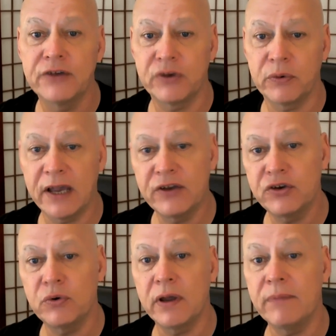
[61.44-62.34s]
So, as
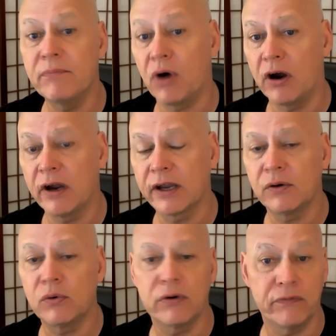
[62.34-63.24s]
you embark
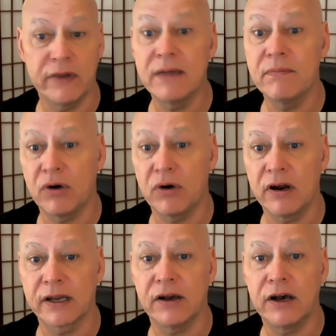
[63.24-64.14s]
or re
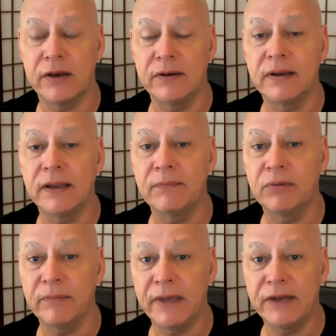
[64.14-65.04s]
embark on
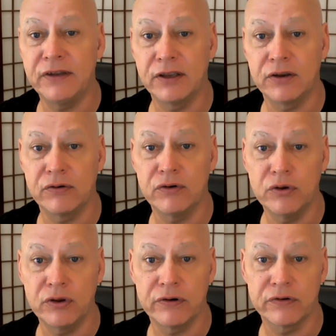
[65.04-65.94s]
implementing your New
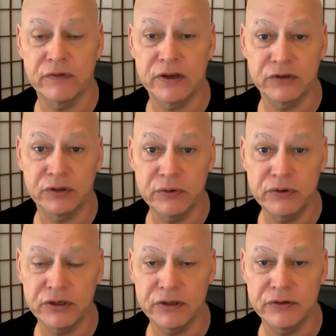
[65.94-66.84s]
Year's
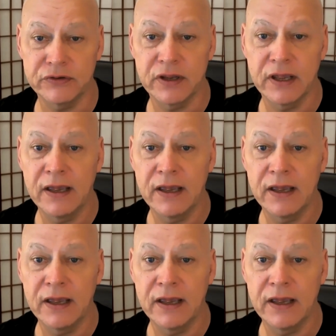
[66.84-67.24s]
resolutions,